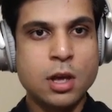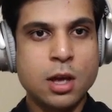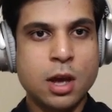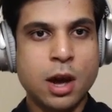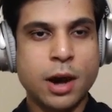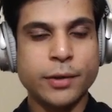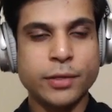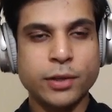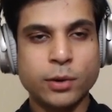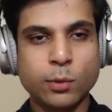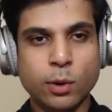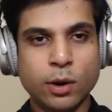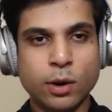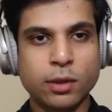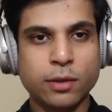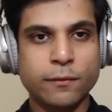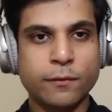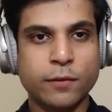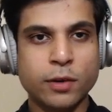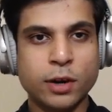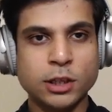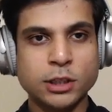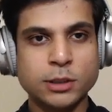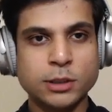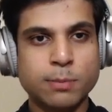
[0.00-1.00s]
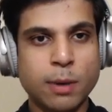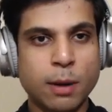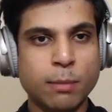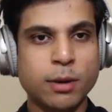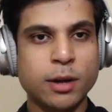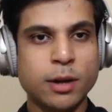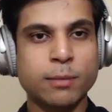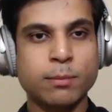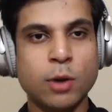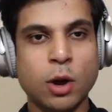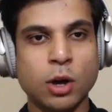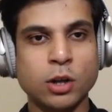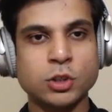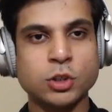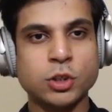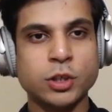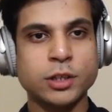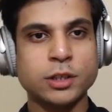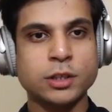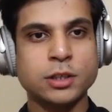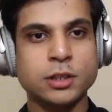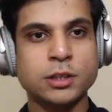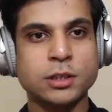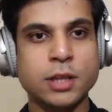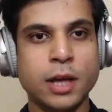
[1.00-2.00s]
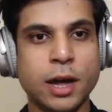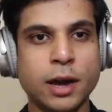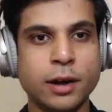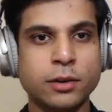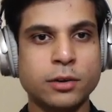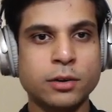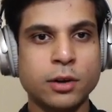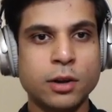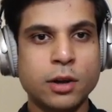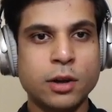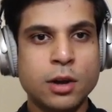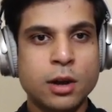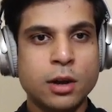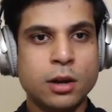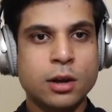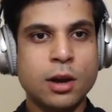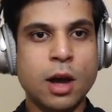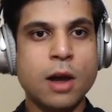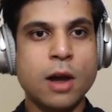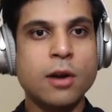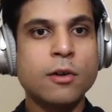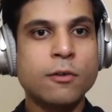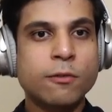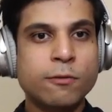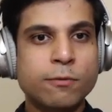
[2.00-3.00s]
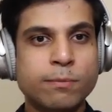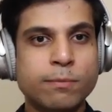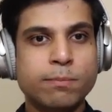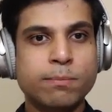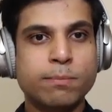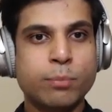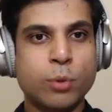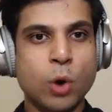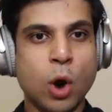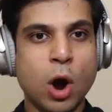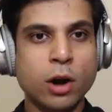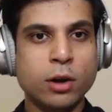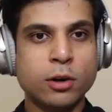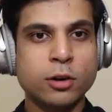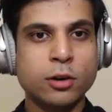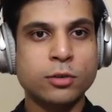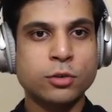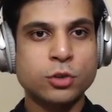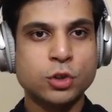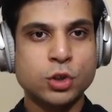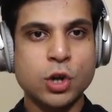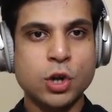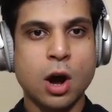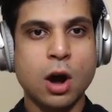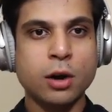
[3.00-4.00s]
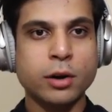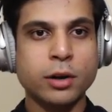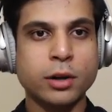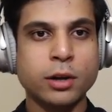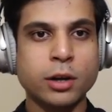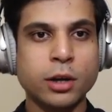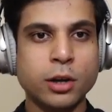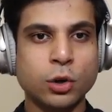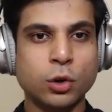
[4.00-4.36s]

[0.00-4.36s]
I think, one of the first public blockchains that kind of brought sharding